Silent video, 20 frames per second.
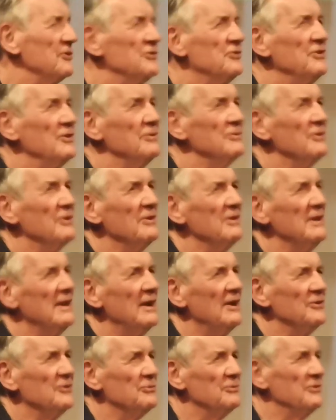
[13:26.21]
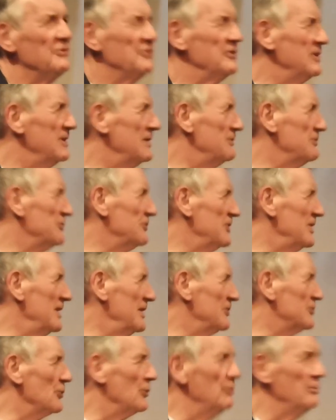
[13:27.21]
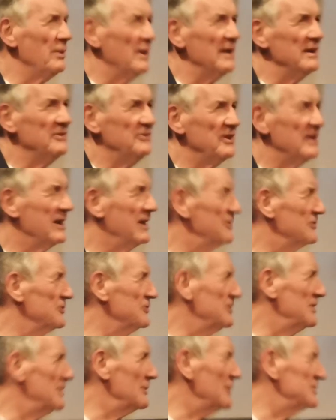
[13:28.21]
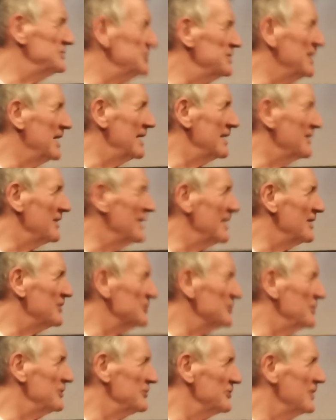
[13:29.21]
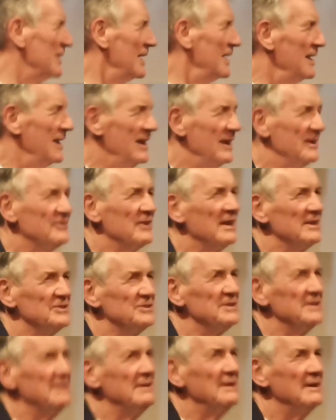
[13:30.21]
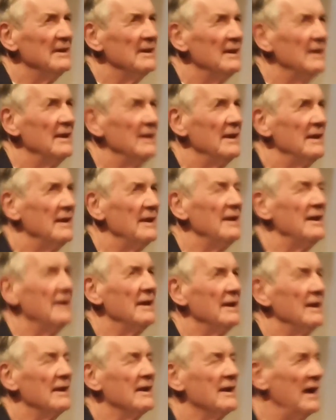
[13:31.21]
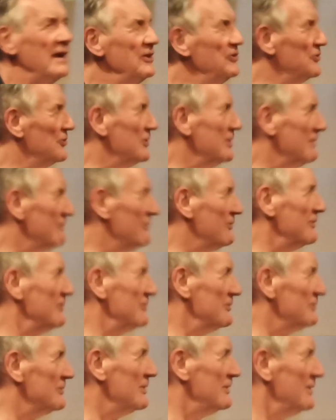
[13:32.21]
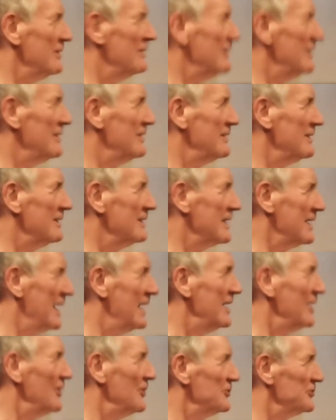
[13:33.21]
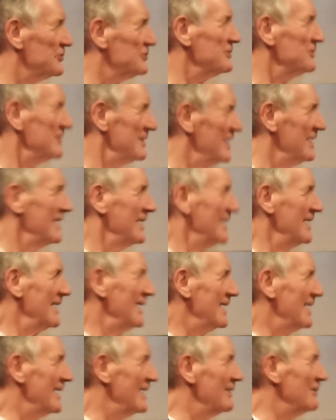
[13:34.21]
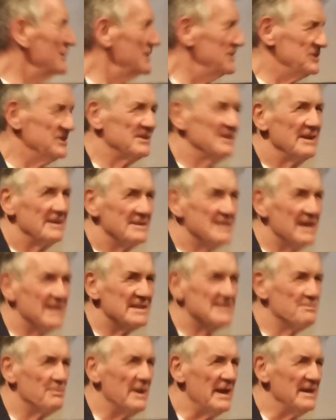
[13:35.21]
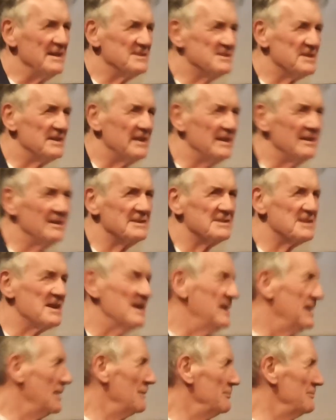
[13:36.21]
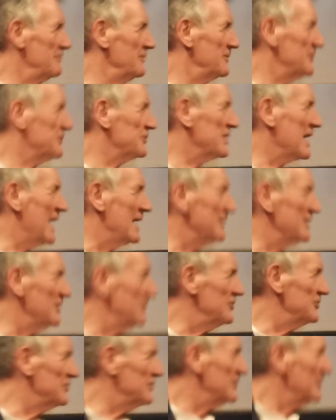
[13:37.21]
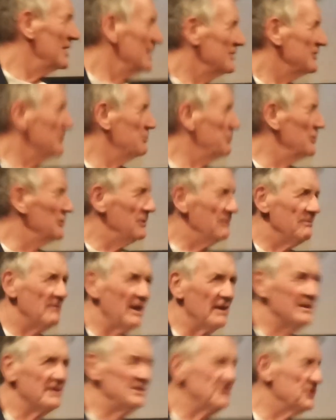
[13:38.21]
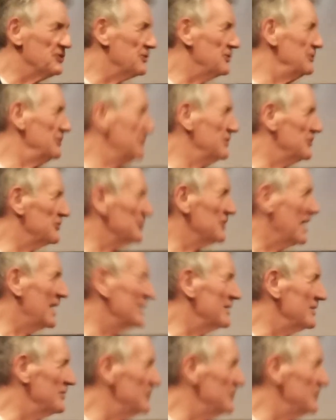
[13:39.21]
Because you're not allowed to reserve seats or buy tickets to actually get there, so it's actually catering for chaos which takes place, and then there's scanners to put luggage through, and the